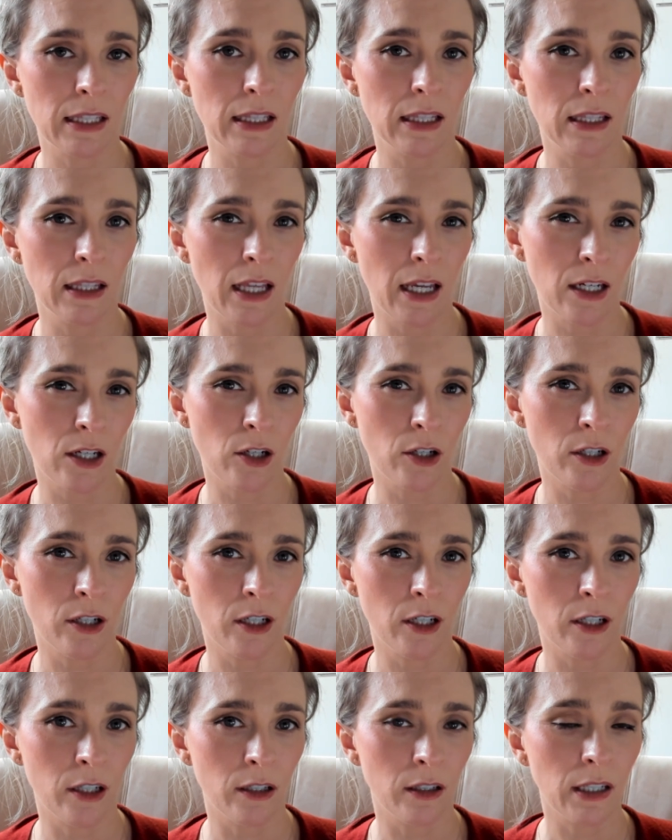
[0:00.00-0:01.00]
that
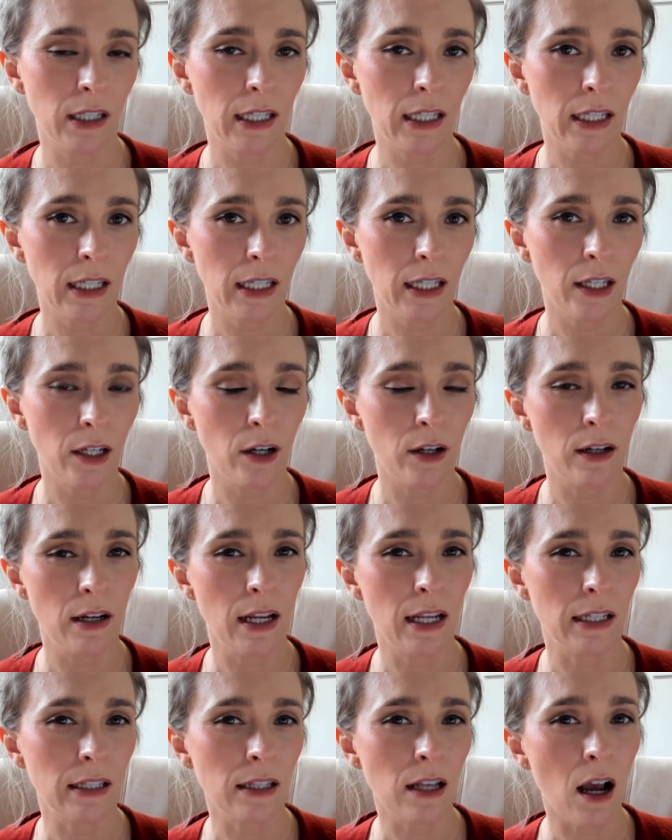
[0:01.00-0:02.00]
your kid
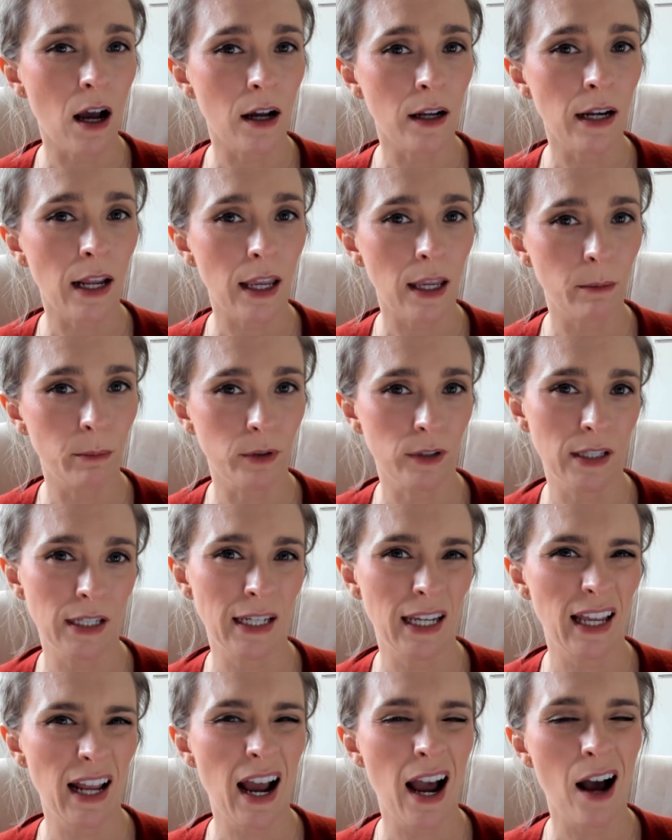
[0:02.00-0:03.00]
is unable to
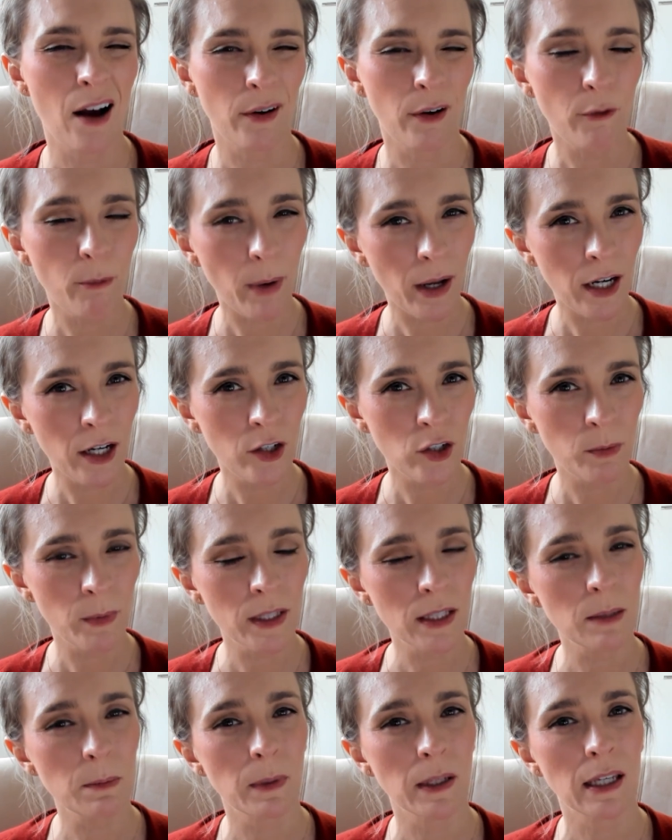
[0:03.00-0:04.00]
get out of
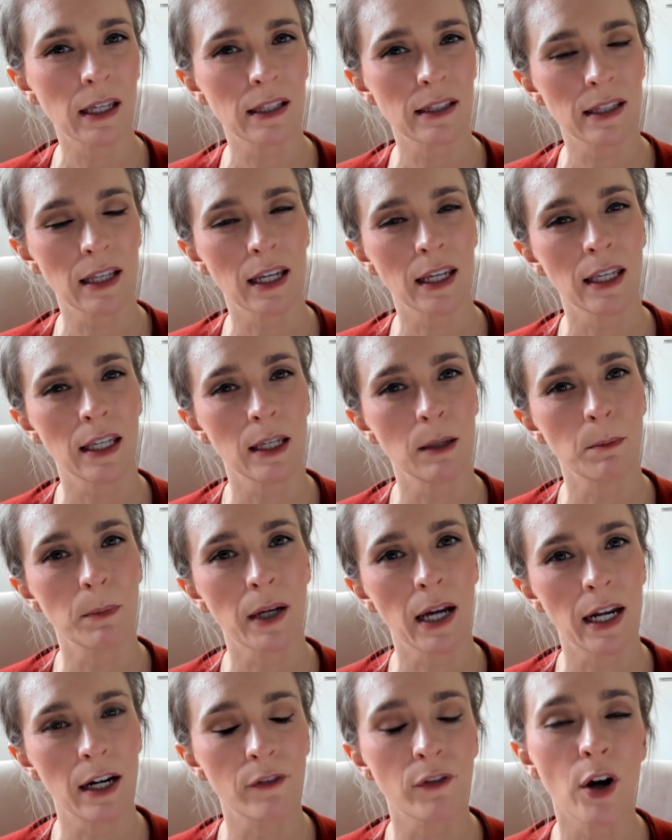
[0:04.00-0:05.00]
punishments because they keep
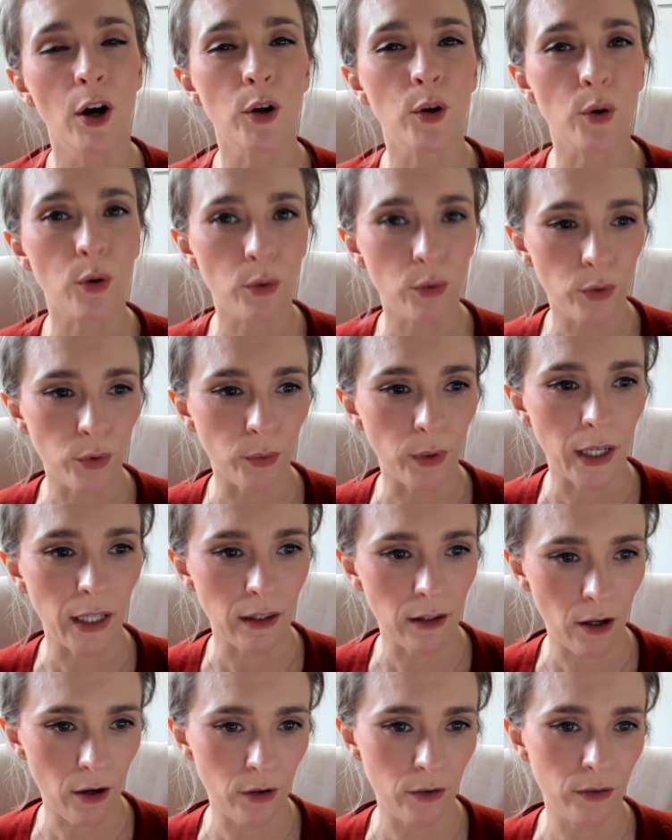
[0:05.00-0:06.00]
kind of accruing
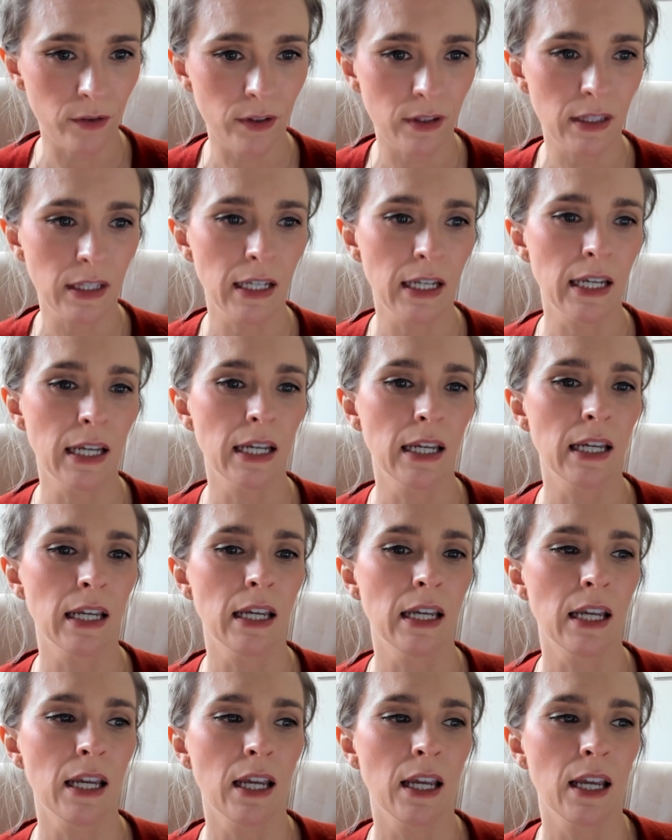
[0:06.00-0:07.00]
those?
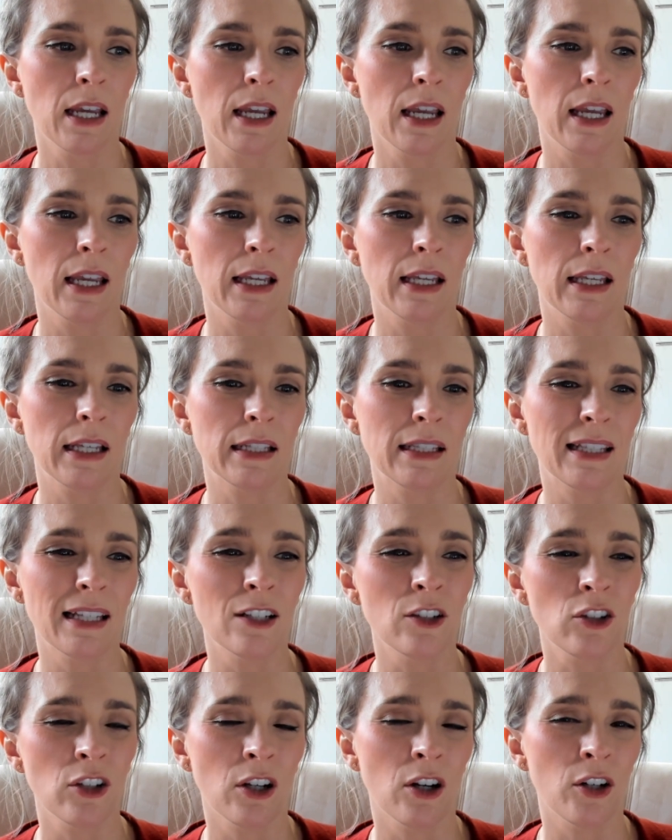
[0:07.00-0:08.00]

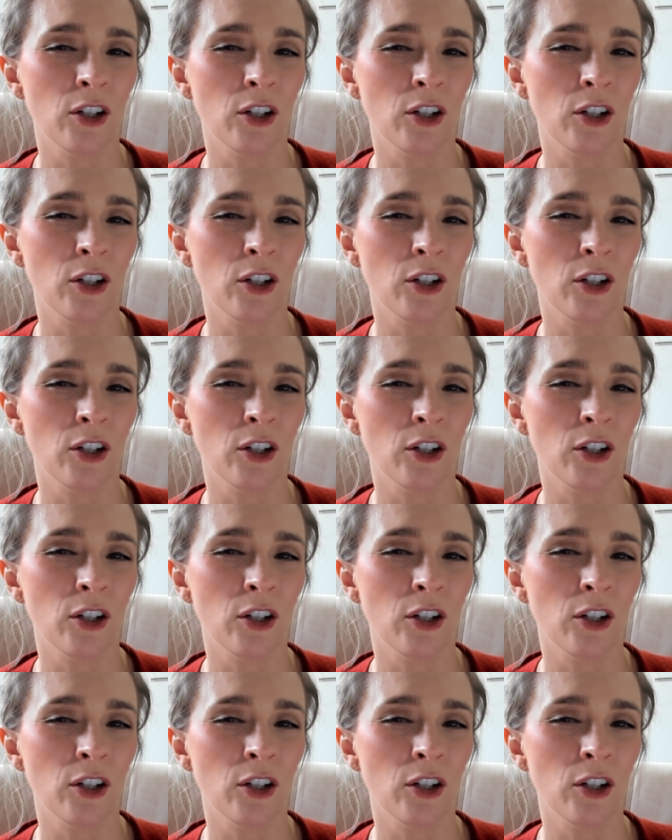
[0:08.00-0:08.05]
Essentially,